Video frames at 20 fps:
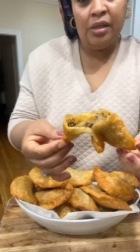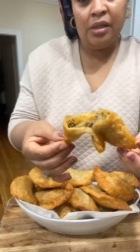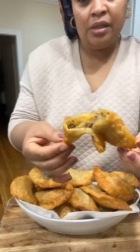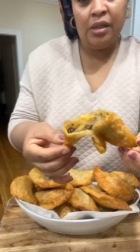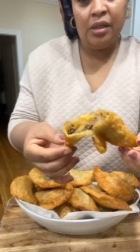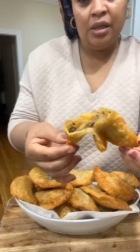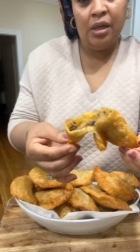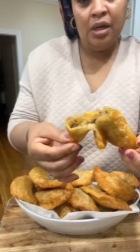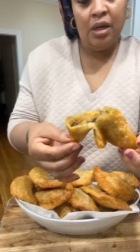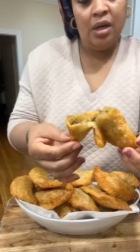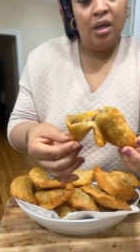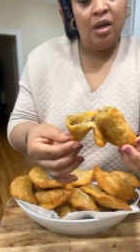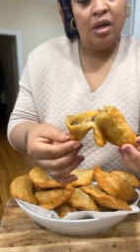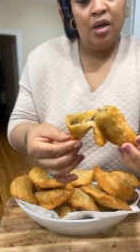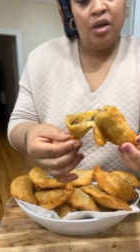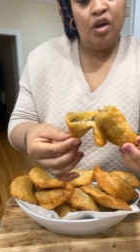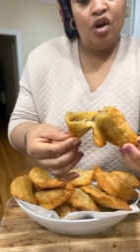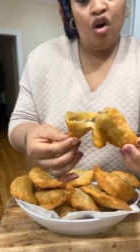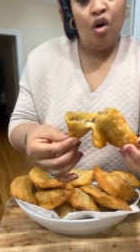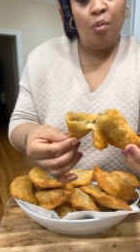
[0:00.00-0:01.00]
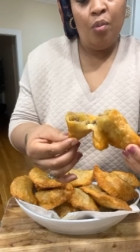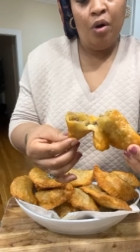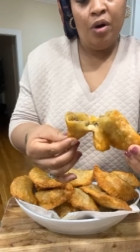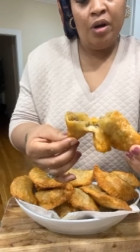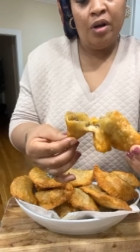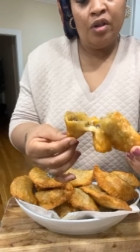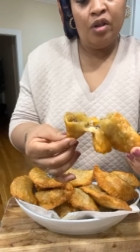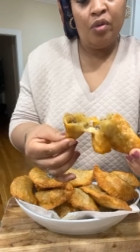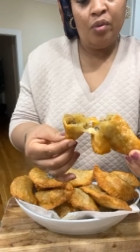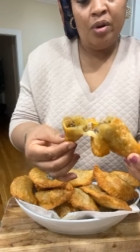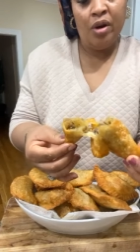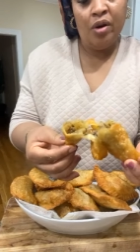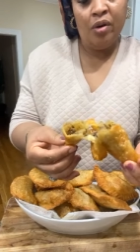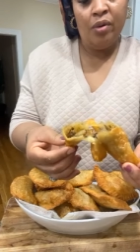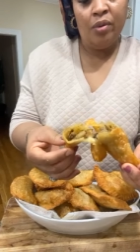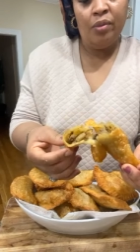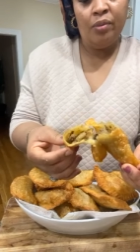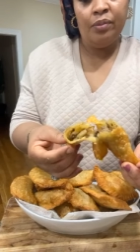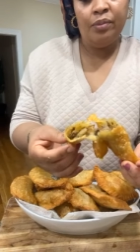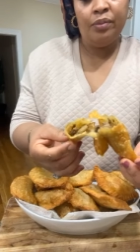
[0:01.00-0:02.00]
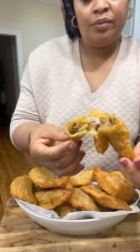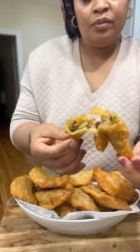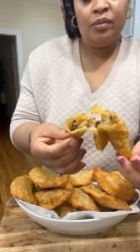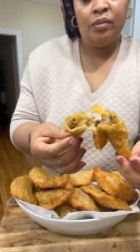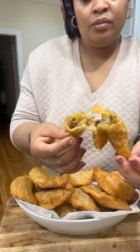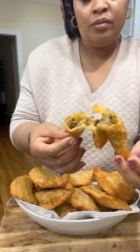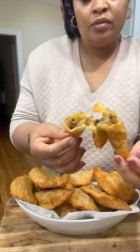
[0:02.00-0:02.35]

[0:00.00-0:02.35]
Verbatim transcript: this no more than three though